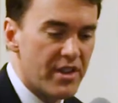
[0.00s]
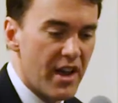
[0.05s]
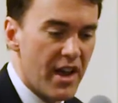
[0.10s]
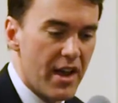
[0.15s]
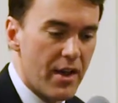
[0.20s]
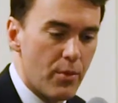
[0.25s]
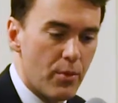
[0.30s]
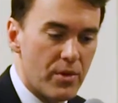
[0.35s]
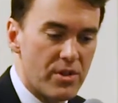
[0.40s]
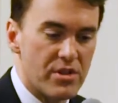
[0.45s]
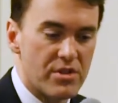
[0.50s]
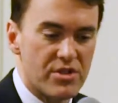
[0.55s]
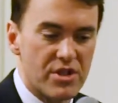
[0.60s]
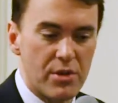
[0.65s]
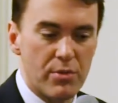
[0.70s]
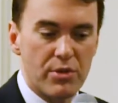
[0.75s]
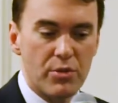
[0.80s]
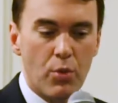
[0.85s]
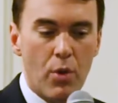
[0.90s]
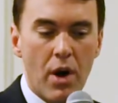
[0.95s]
day when
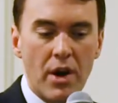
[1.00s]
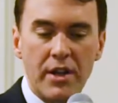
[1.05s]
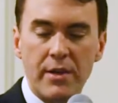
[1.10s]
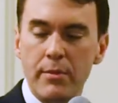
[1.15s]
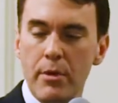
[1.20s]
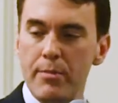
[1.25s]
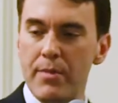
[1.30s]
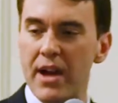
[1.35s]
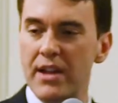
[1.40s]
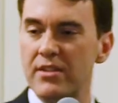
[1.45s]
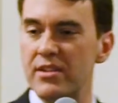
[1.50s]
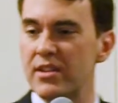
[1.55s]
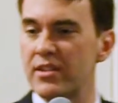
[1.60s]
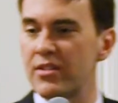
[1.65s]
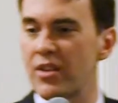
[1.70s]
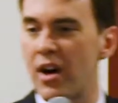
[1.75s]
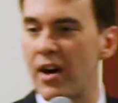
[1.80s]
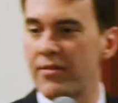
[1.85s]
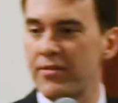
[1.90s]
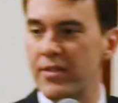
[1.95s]
she was walking me back to his
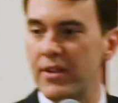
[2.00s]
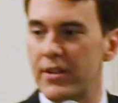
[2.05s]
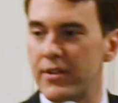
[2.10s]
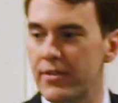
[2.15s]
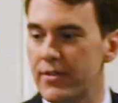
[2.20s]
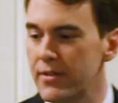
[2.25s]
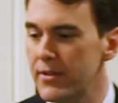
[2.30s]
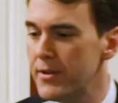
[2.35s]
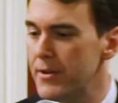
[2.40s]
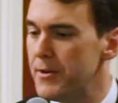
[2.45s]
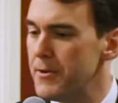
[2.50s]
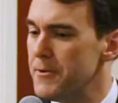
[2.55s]
office,